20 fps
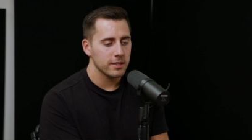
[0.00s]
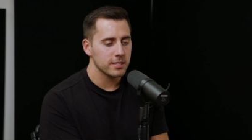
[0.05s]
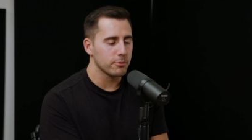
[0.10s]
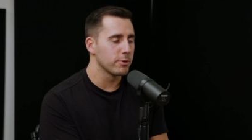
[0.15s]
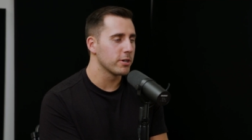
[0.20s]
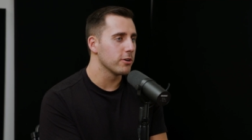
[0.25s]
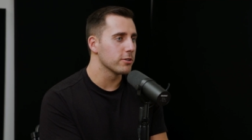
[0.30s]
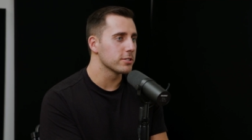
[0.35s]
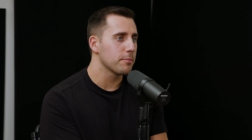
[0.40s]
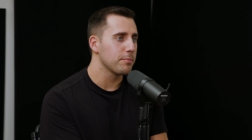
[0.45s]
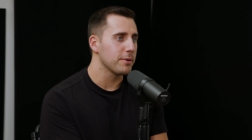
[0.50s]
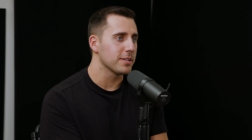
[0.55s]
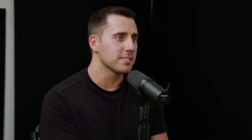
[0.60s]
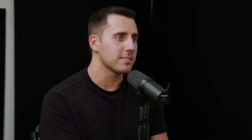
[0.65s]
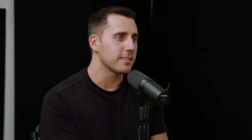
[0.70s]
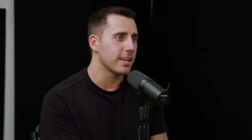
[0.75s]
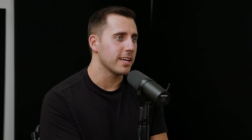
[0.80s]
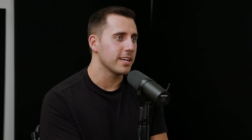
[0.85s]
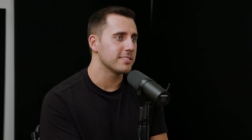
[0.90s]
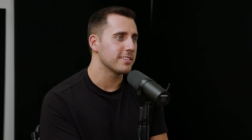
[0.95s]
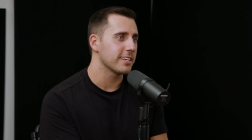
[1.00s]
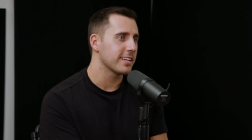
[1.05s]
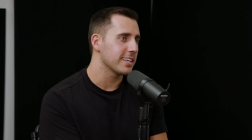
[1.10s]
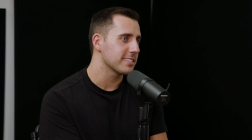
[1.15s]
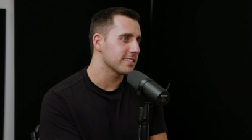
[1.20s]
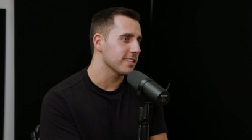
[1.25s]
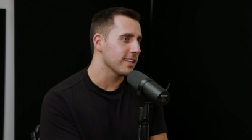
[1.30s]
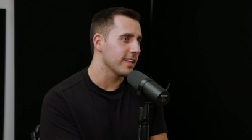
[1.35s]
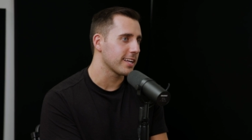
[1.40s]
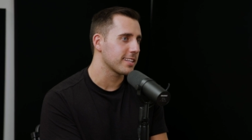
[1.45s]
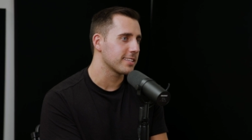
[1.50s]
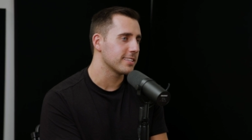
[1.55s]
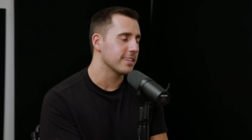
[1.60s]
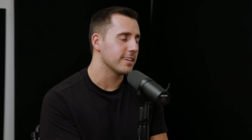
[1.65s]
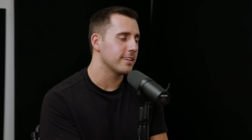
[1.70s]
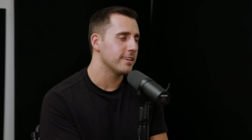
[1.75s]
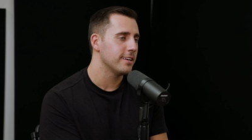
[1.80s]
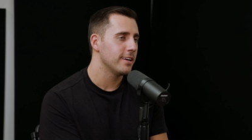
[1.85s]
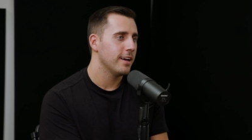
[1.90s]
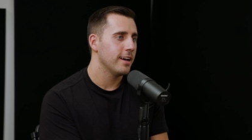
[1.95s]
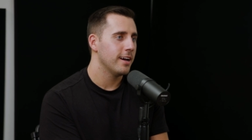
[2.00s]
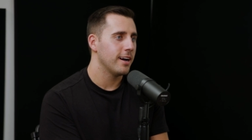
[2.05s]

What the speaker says: Someone goes up on stage, they get selected.